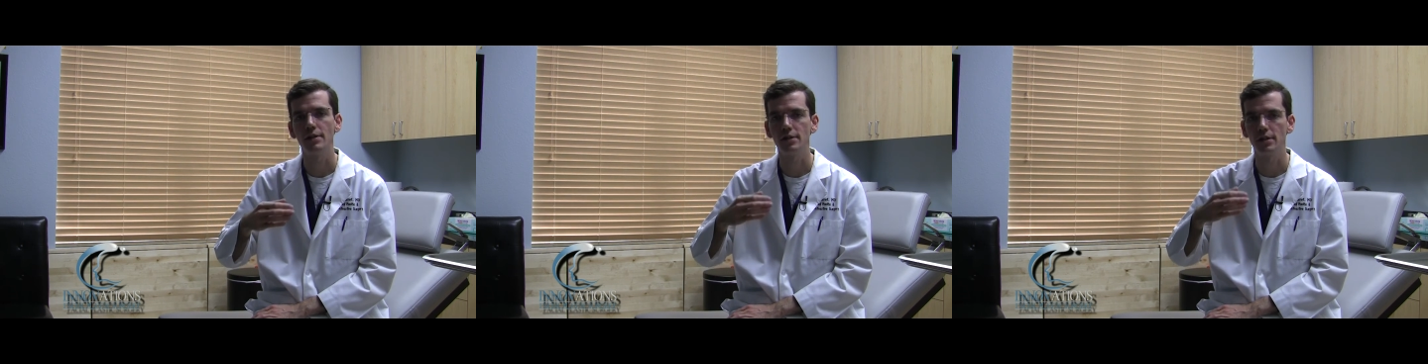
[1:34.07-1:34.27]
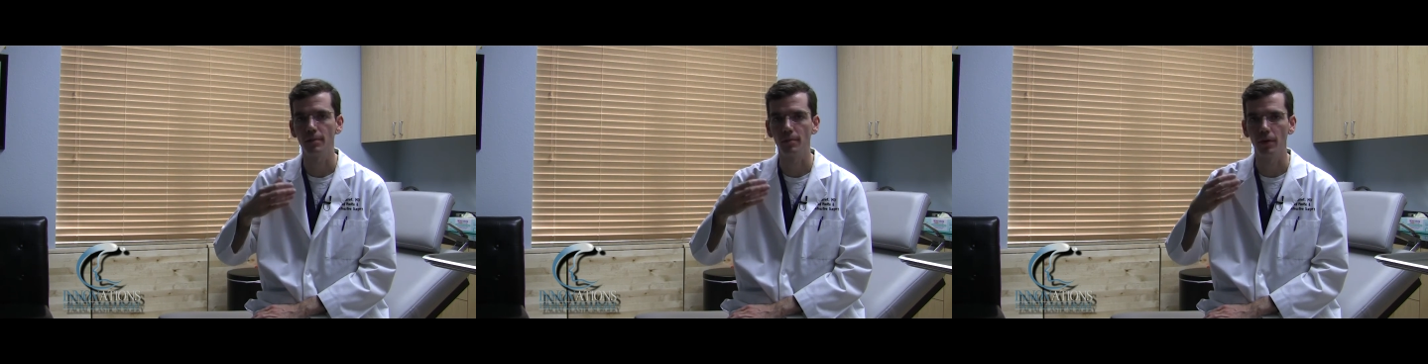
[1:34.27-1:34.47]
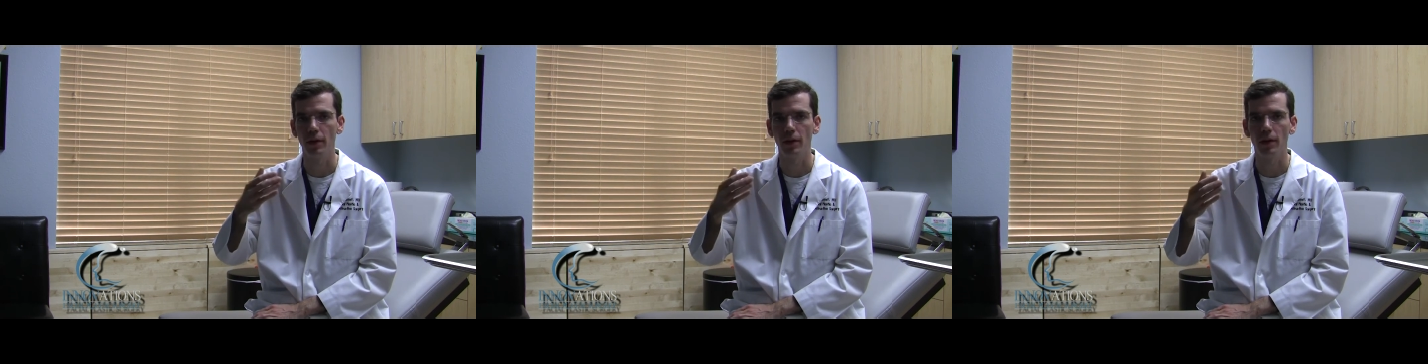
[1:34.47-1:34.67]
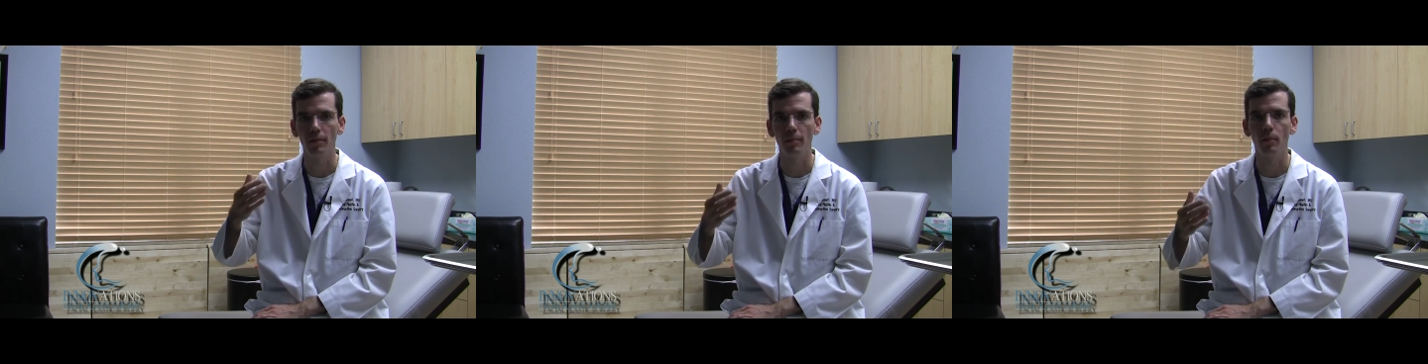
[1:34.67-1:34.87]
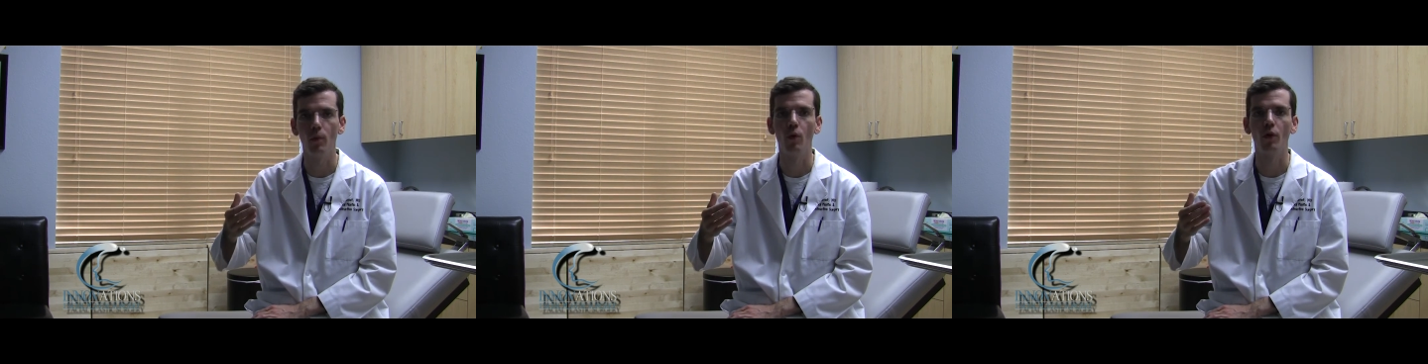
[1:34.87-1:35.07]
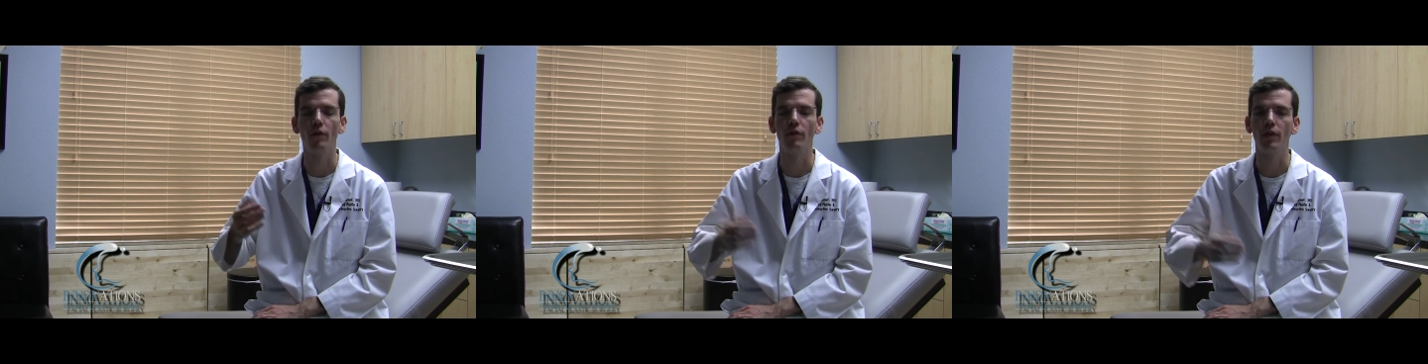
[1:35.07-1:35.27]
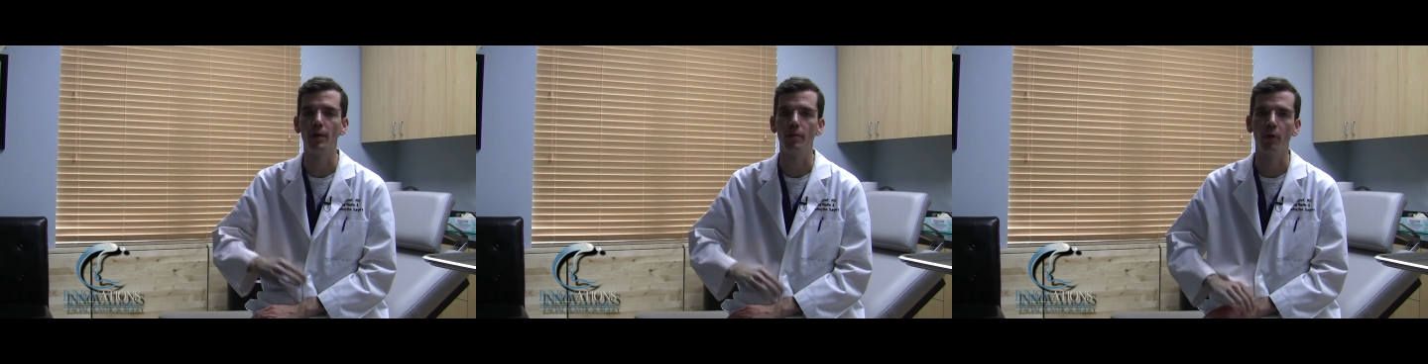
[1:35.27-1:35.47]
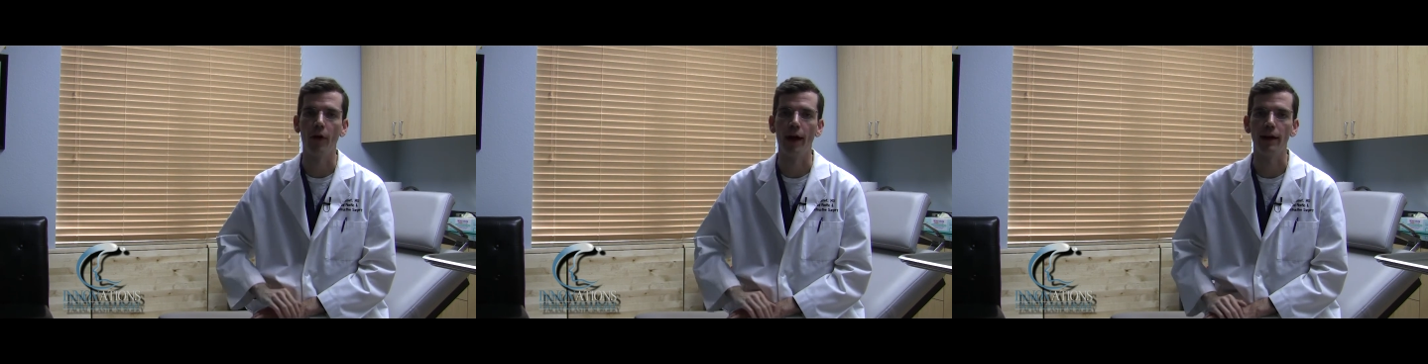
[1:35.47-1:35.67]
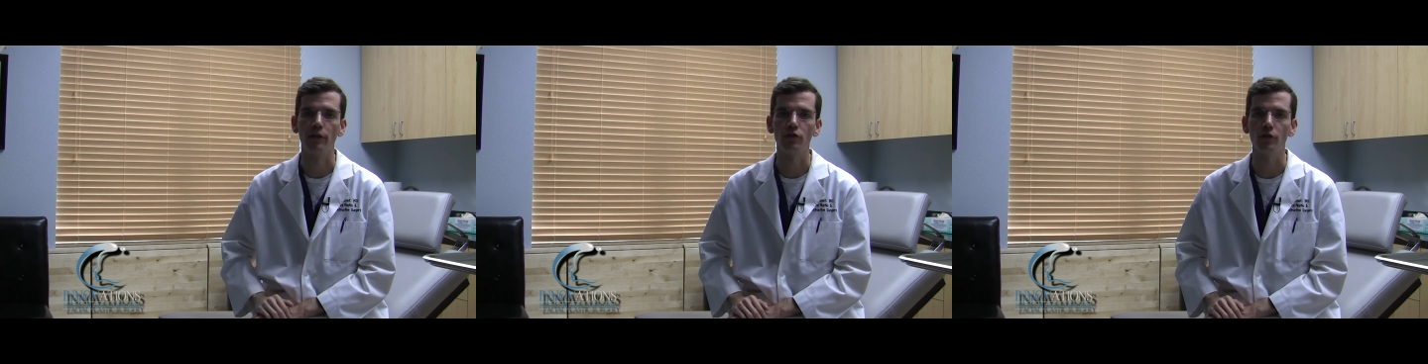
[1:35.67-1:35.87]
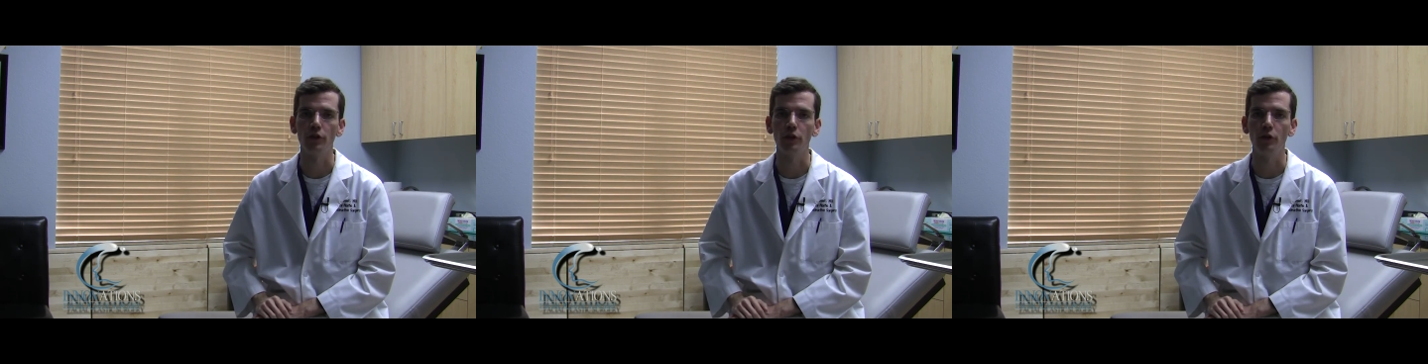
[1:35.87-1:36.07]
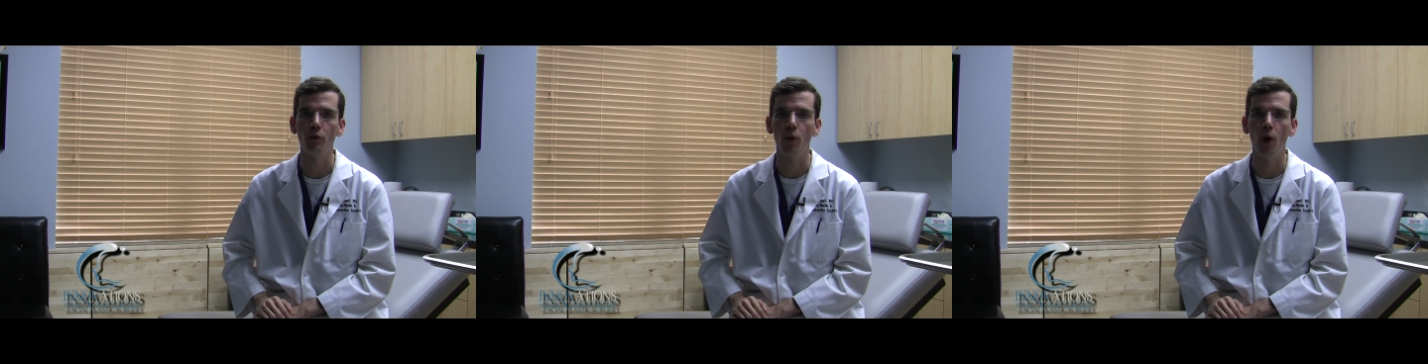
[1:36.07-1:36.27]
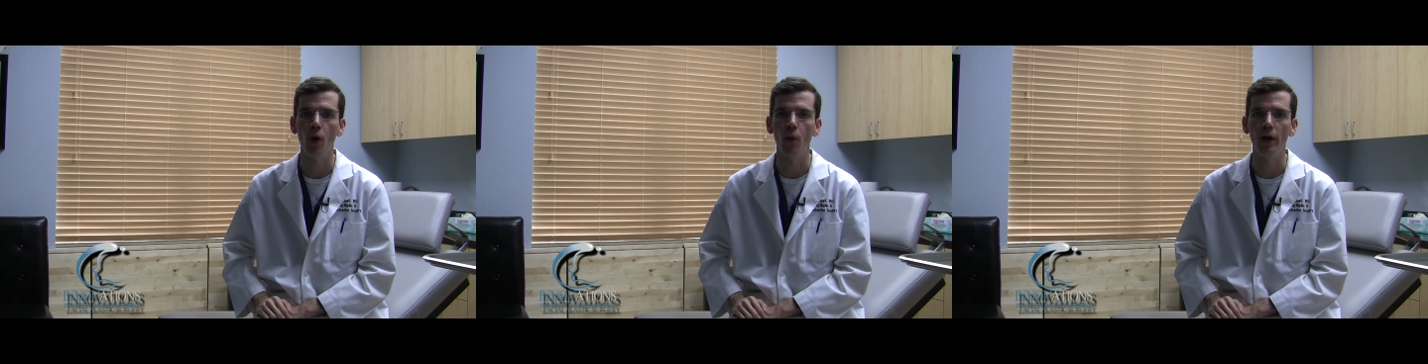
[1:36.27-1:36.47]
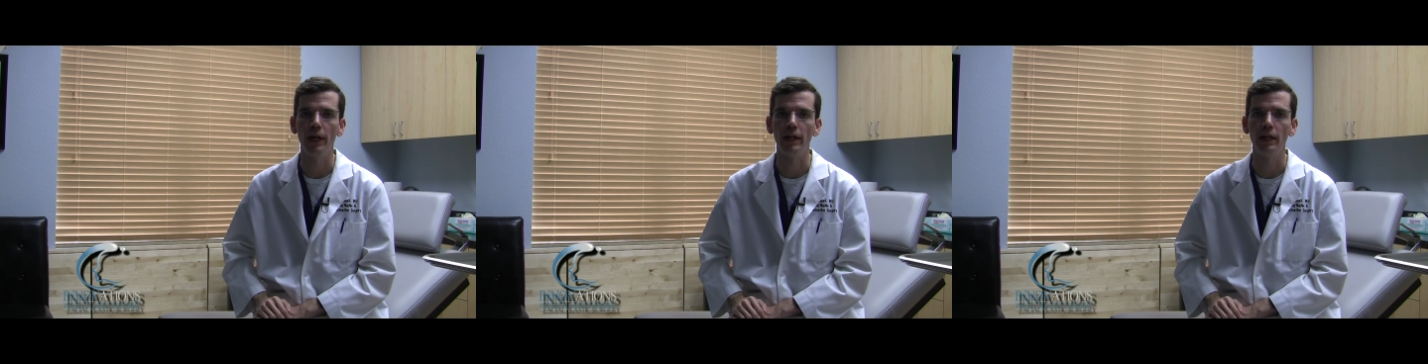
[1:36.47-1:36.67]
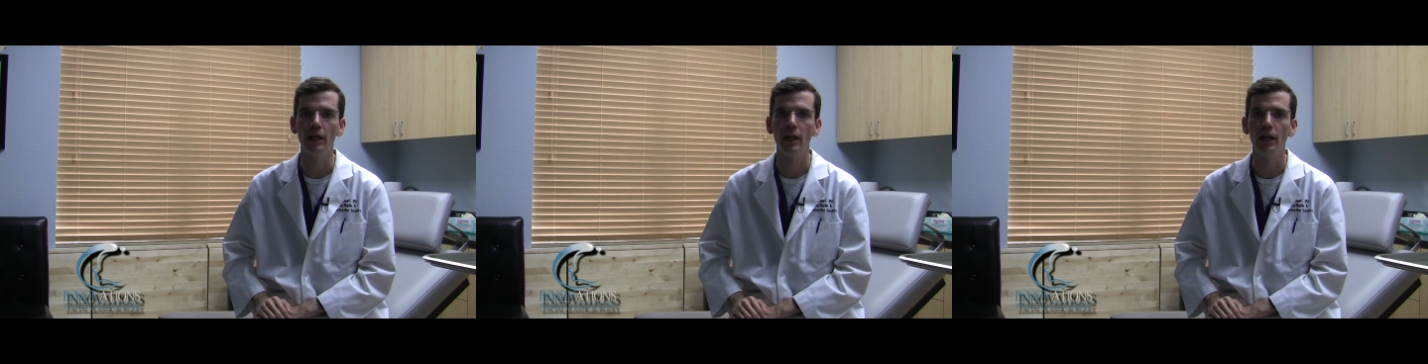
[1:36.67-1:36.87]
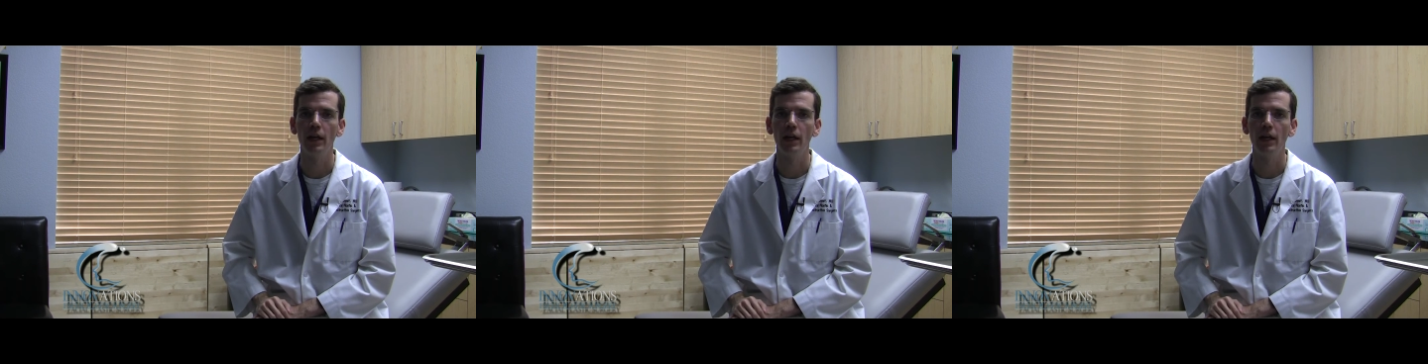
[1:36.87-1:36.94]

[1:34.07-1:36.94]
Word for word: it's simply that more of them are actually growing.